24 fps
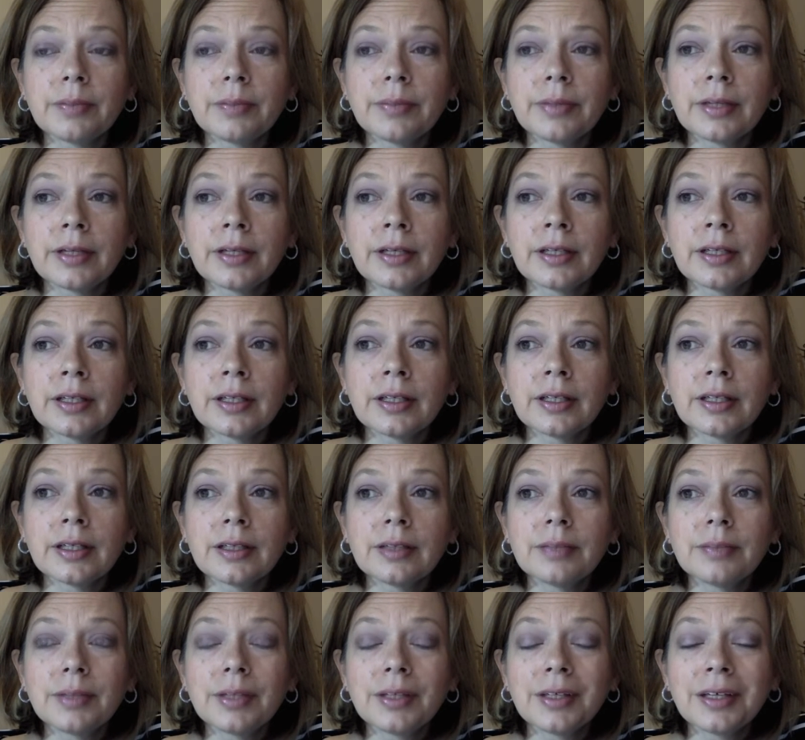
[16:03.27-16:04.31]
But
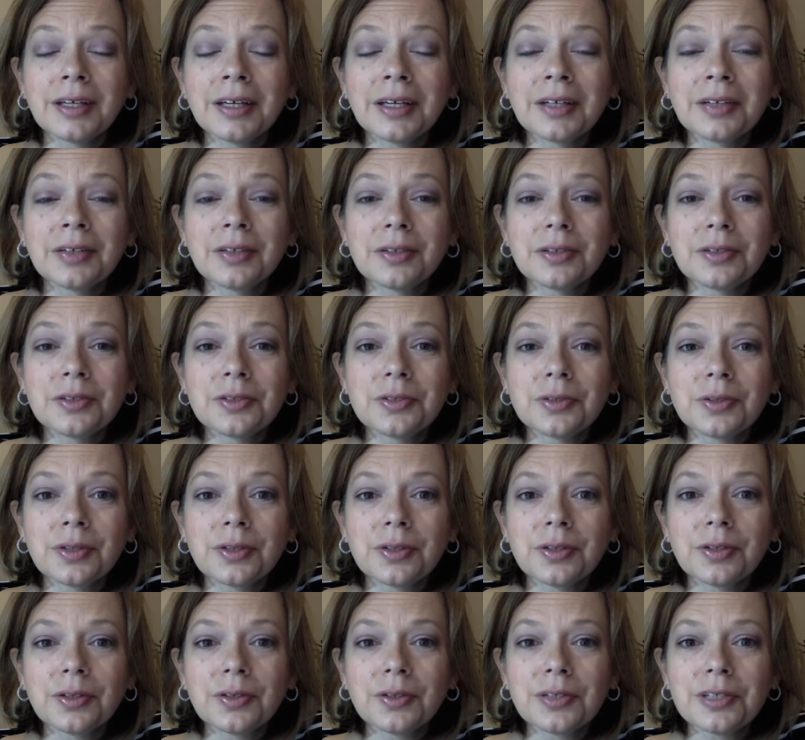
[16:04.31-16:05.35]
yeah, enjoying
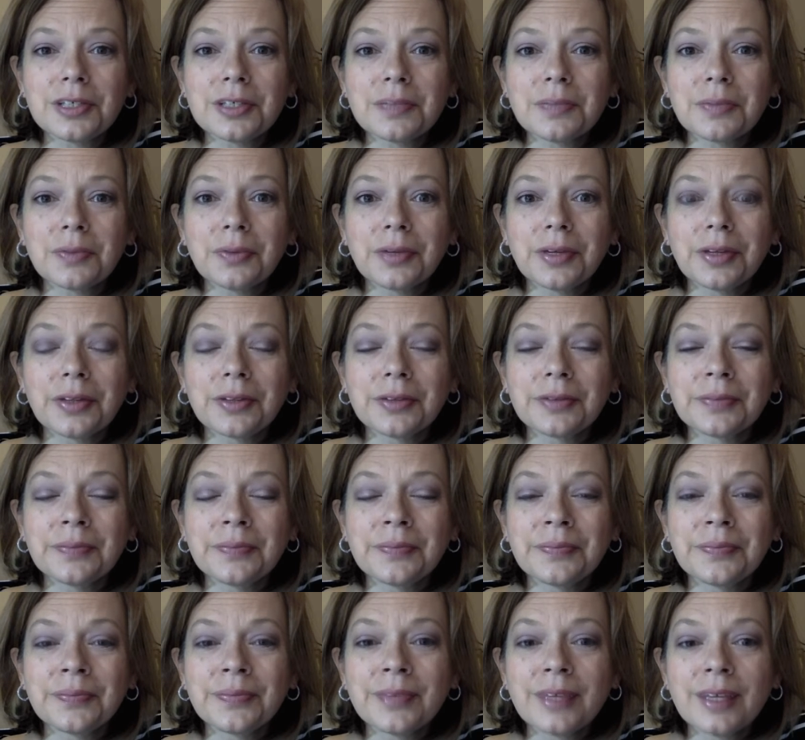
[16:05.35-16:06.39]
the crisp weather.
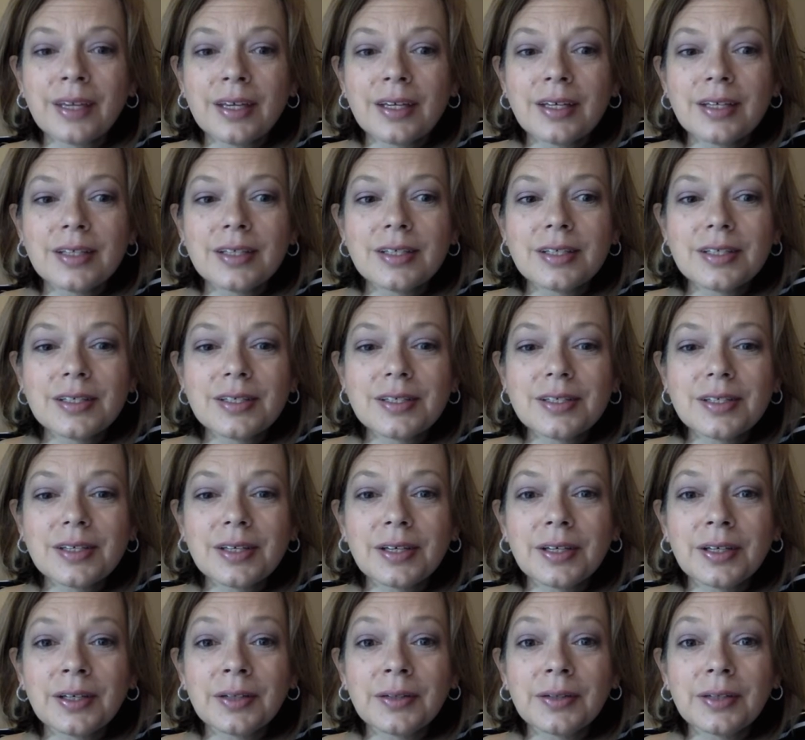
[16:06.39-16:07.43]

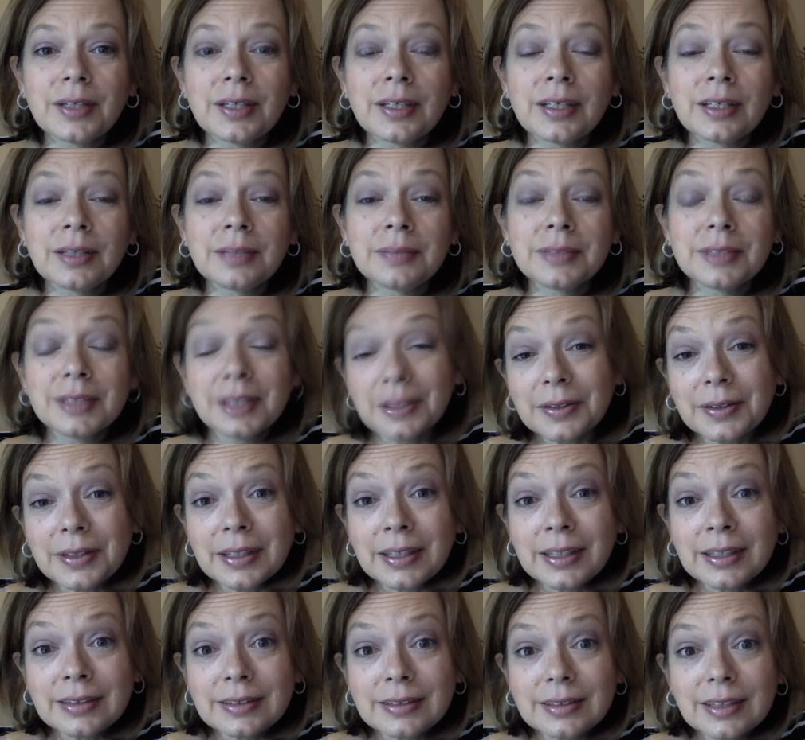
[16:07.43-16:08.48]
So, all
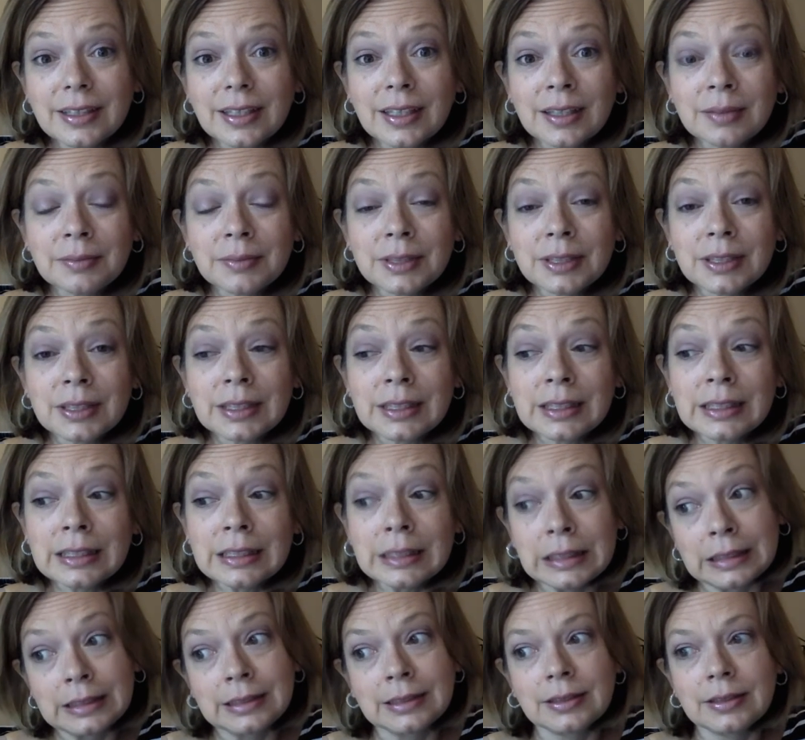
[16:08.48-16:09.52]
right, time to
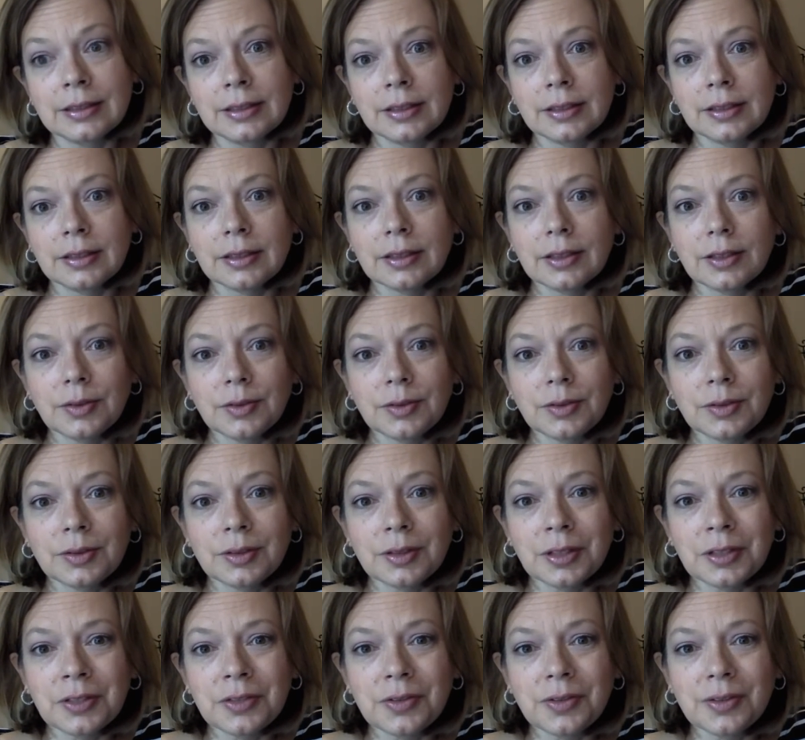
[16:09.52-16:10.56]
go do
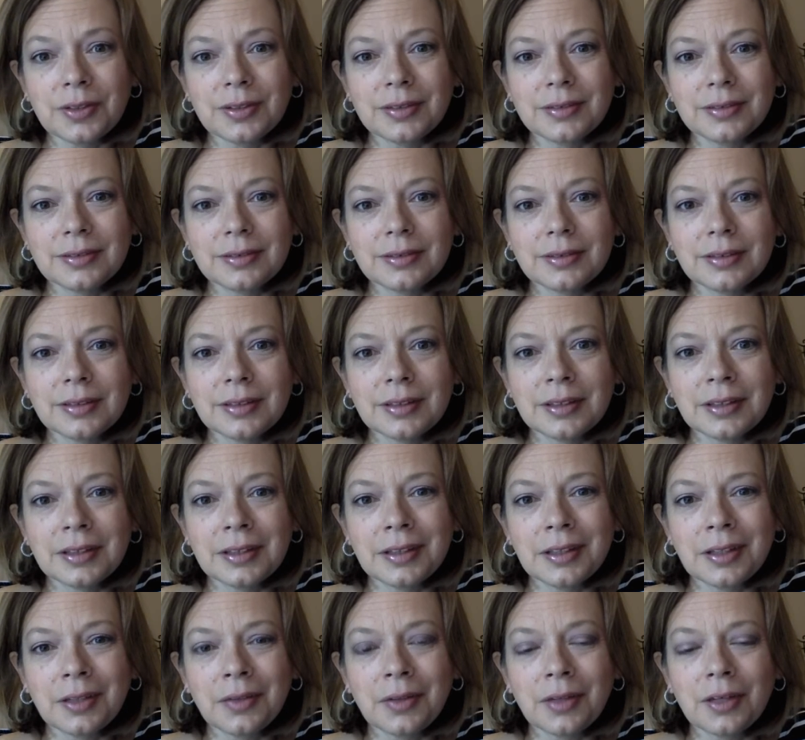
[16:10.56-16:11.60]
laundry,
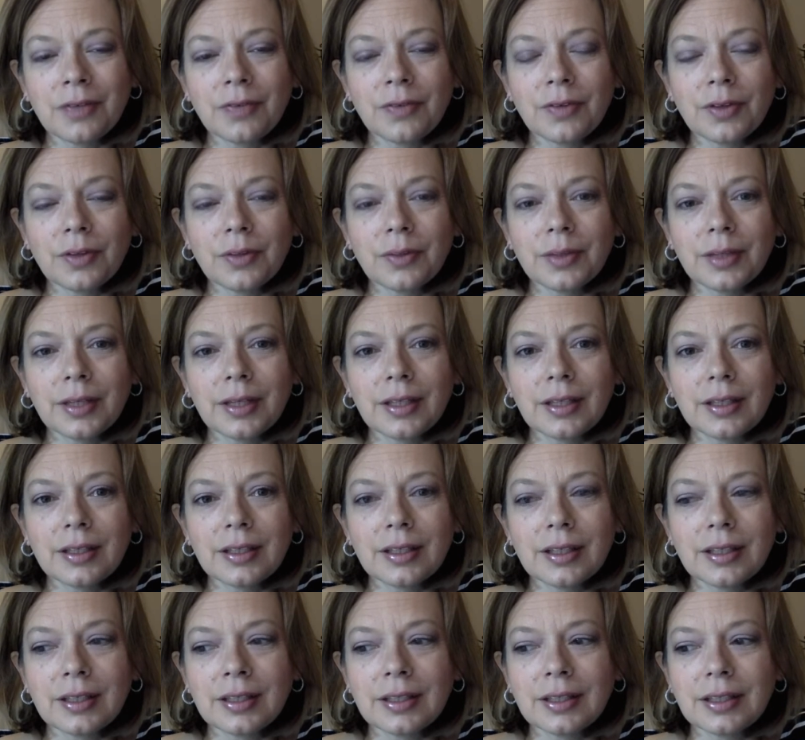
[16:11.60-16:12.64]
get ready for the week,
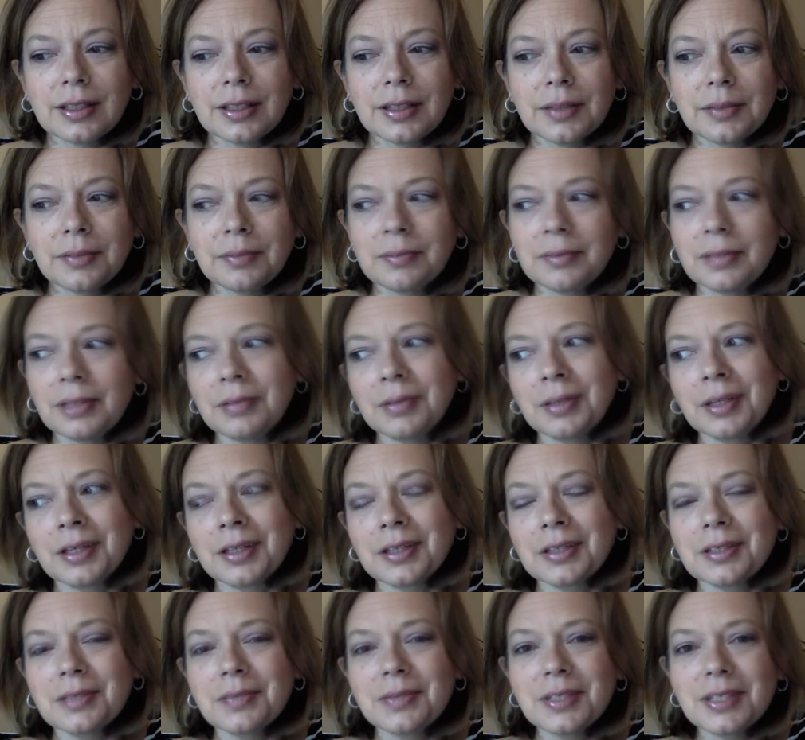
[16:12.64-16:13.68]
and maybe
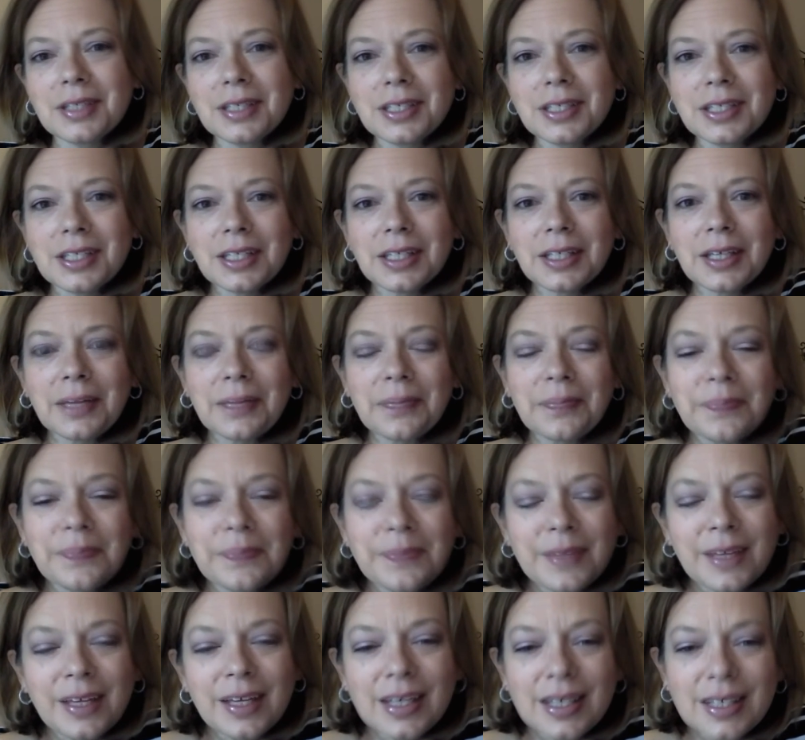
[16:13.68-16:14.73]
get some stitching done.
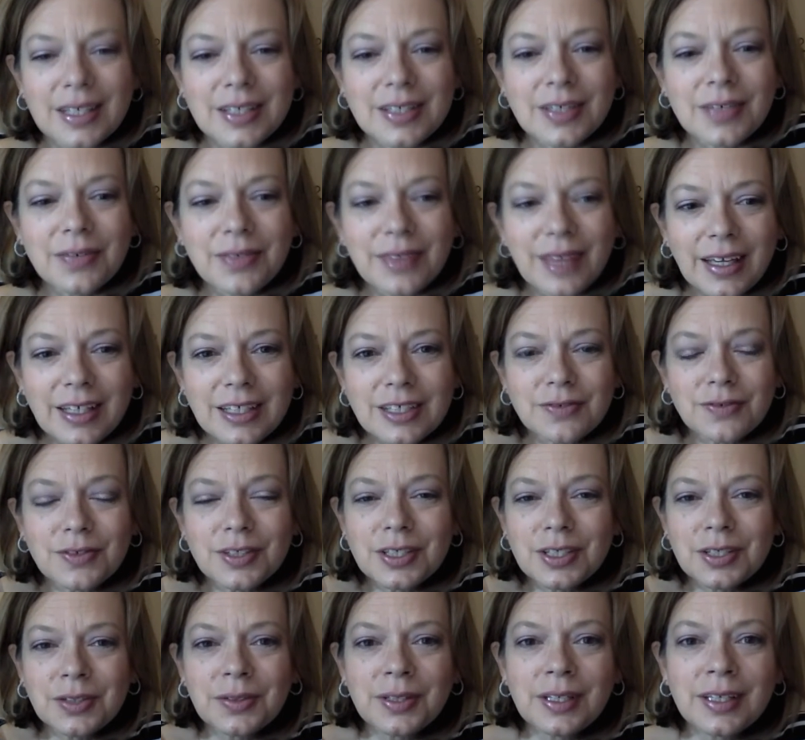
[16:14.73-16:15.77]
So thanks for
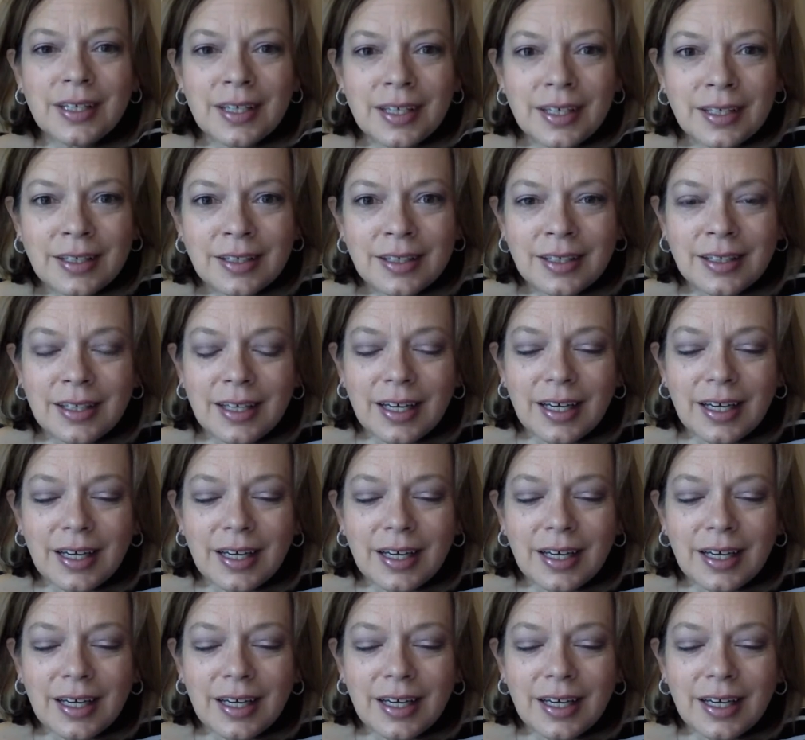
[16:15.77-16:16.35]
tuning in.